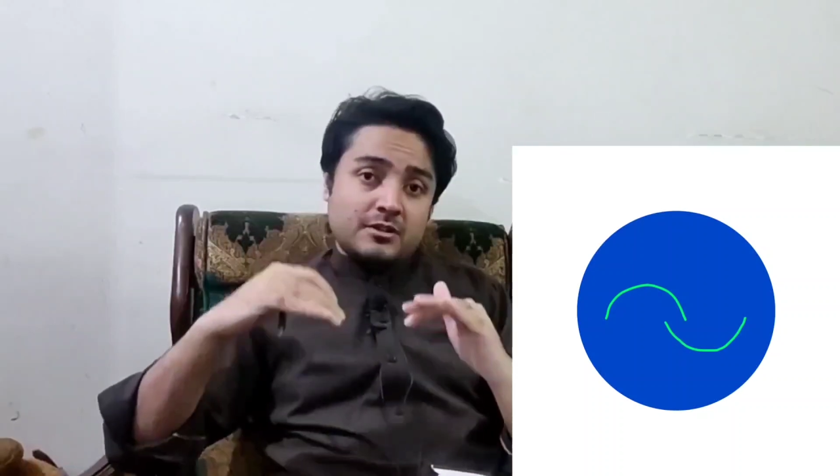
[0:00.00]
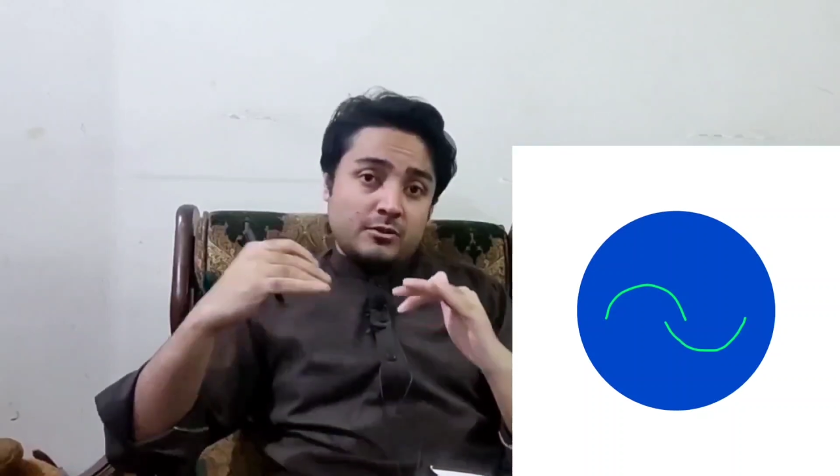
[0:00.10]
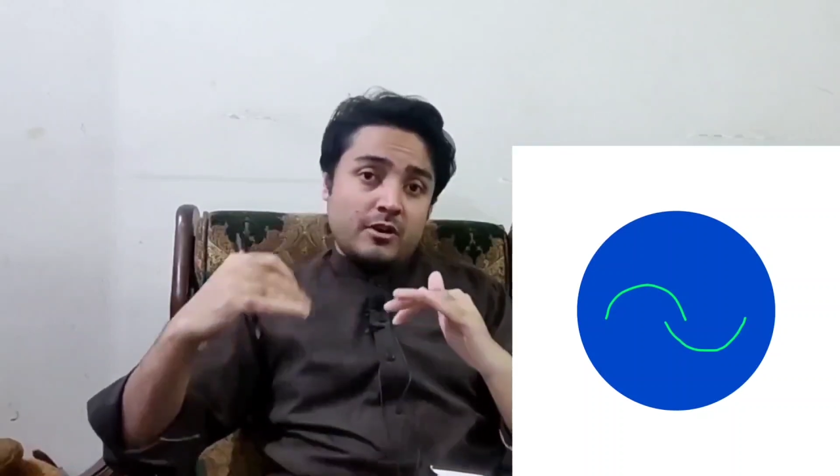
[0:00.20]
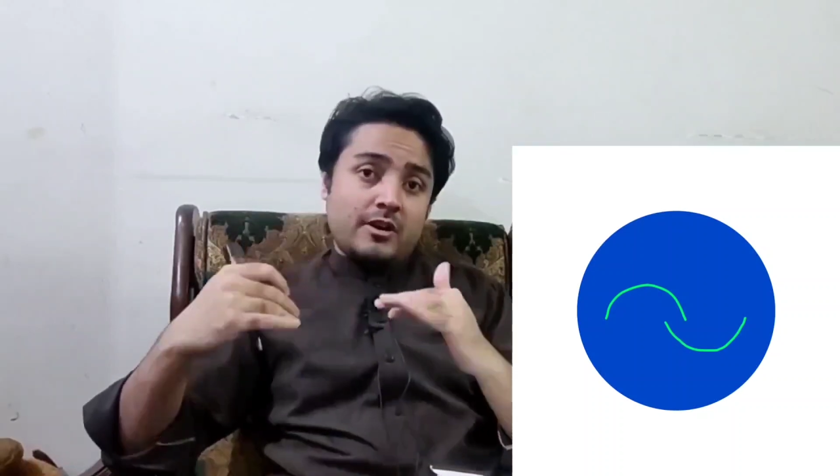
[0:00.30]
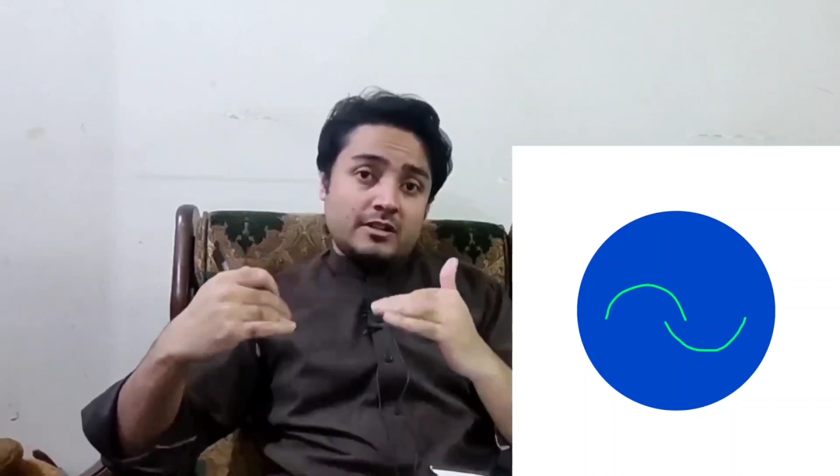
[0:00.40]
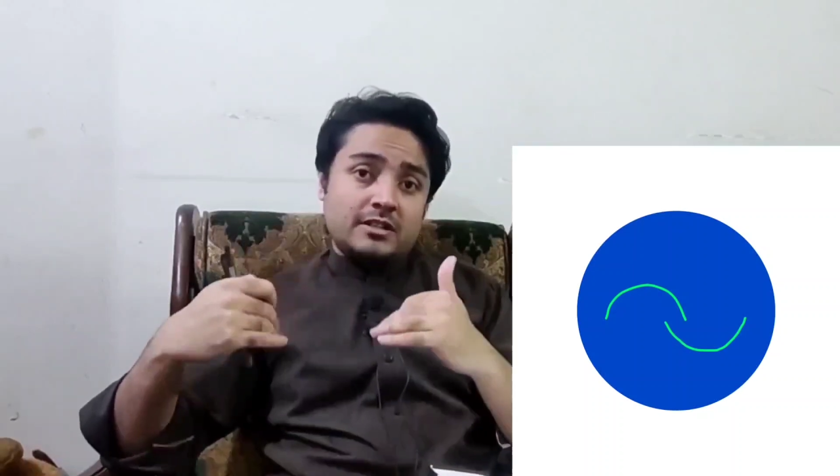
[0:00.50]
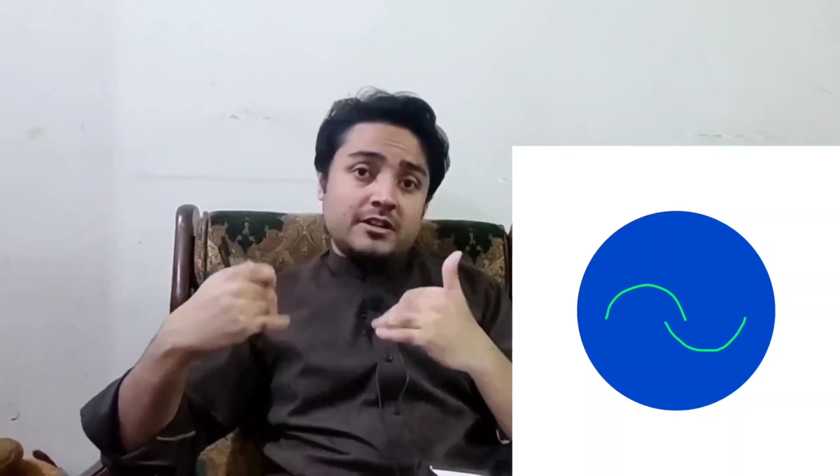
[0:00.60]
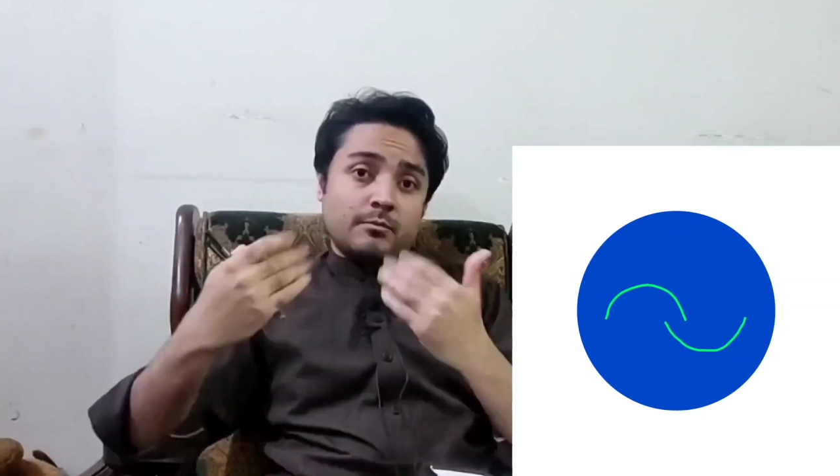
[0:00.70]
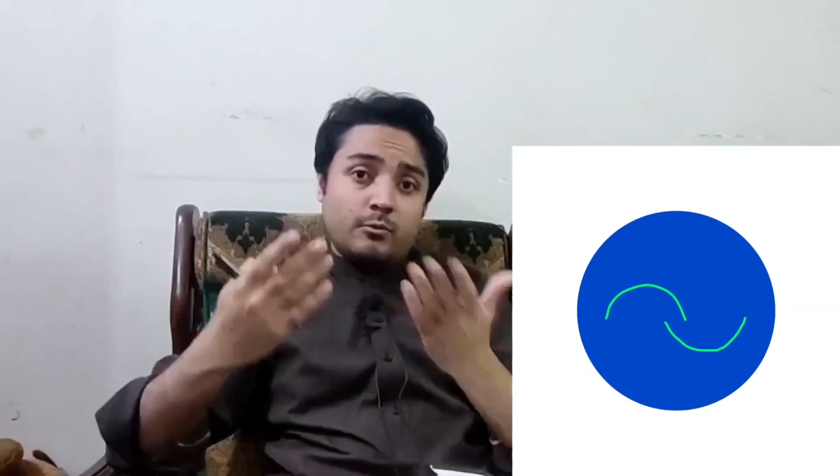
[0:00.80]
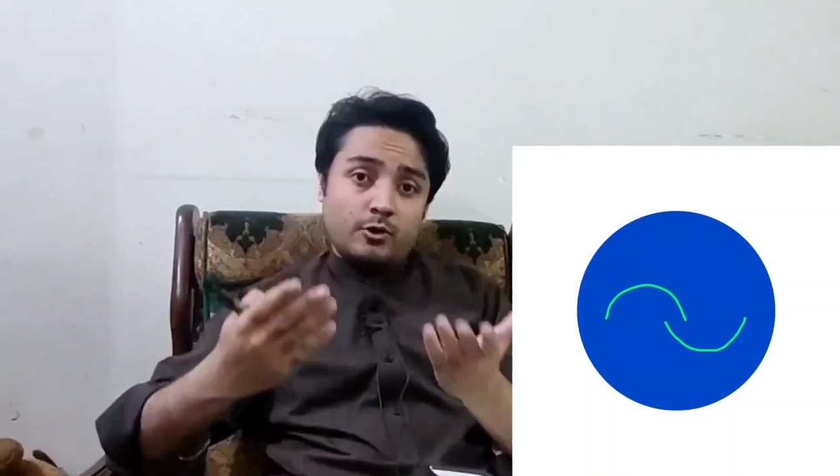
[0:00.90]
you have
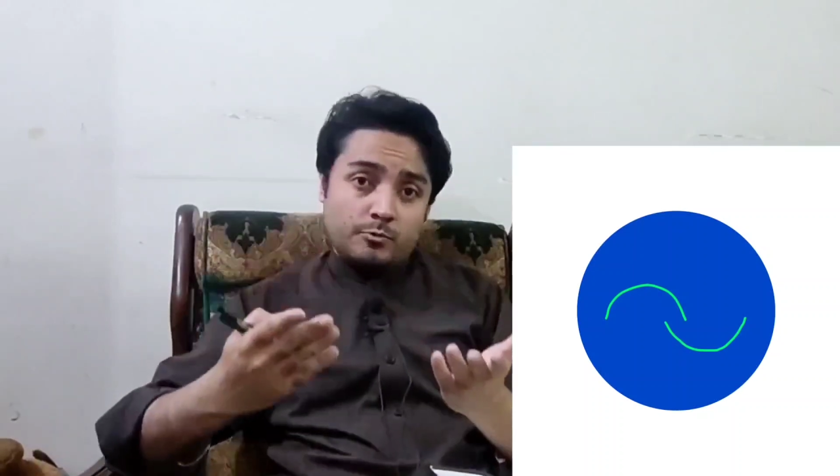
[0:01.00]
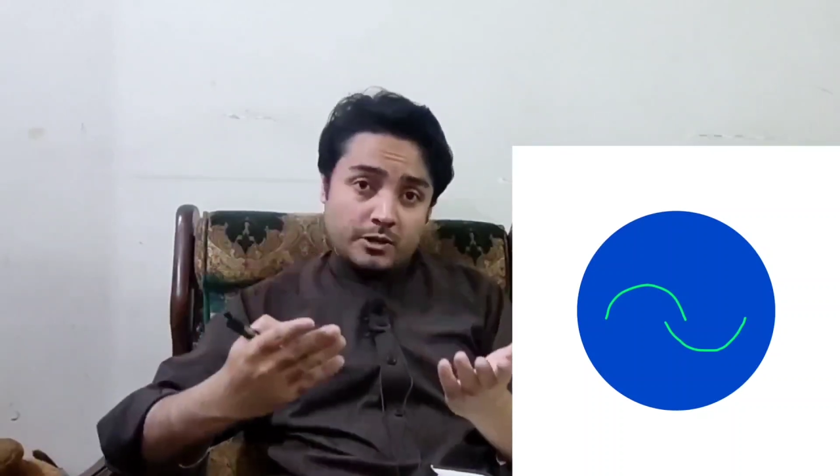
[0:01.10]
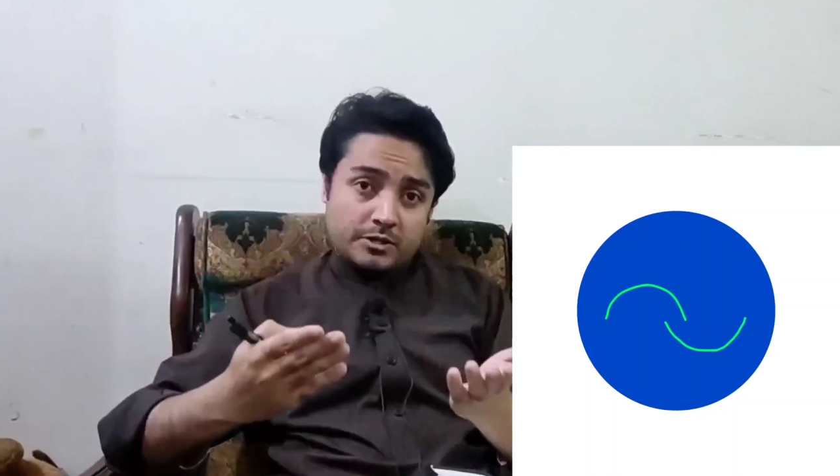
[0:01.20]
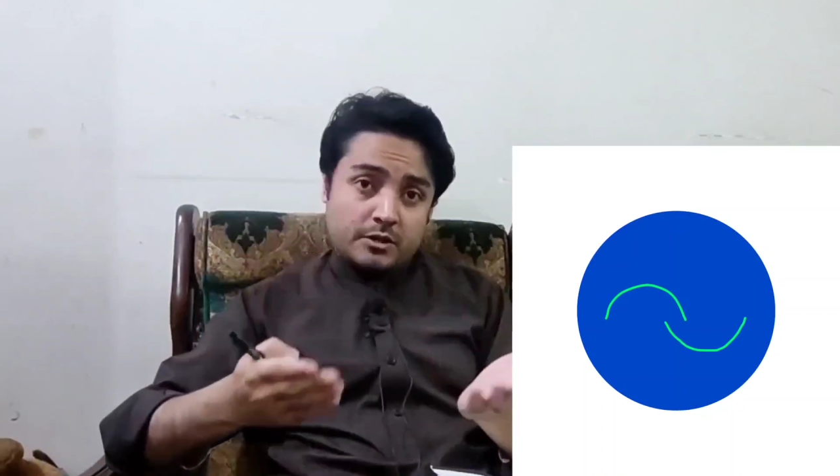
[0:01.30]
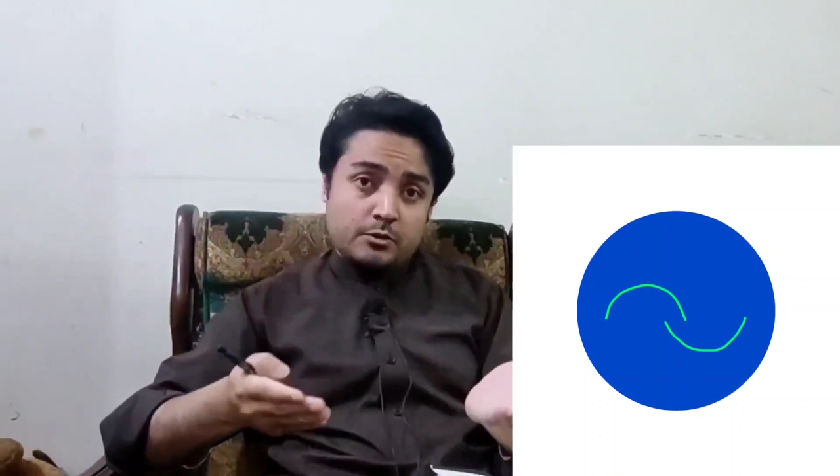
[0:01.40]
exerted more pressure,